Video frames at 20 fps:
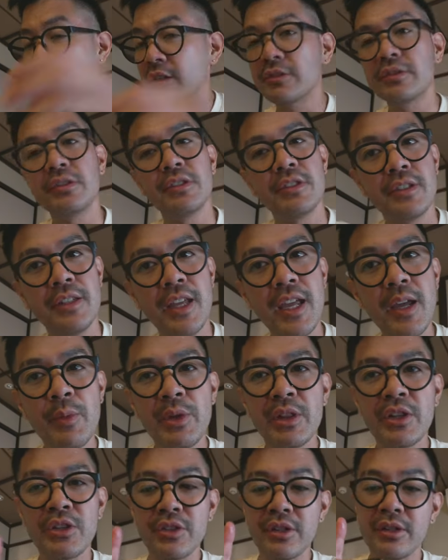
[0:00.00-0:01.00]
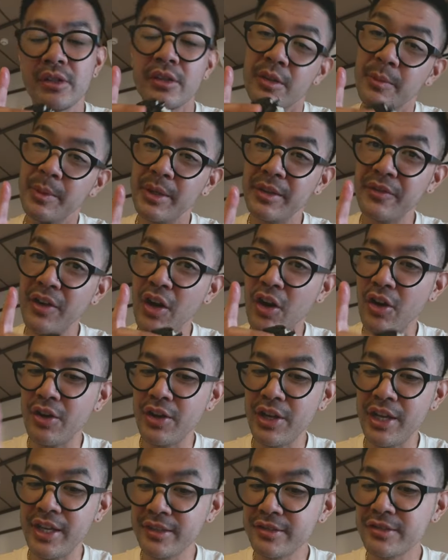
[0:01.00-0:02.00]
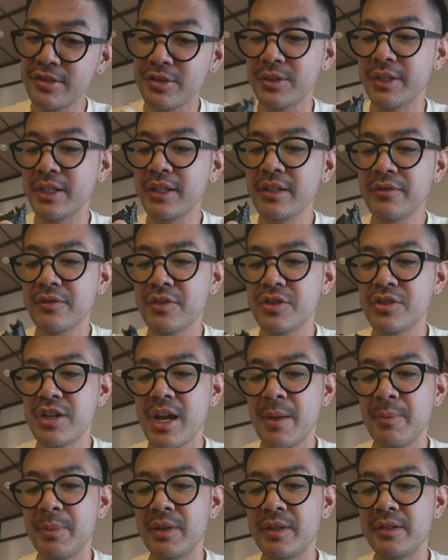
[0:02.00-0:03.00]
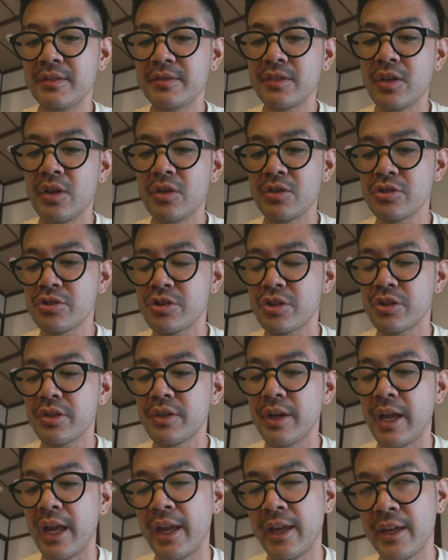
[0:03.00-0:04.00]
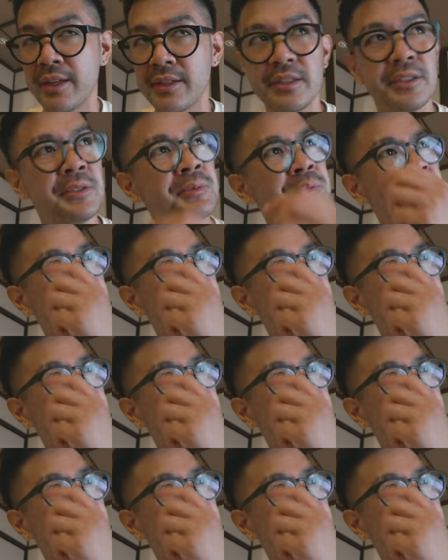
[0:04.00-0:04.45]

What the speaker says: So today we learned a little bit of history for Japanese culture, and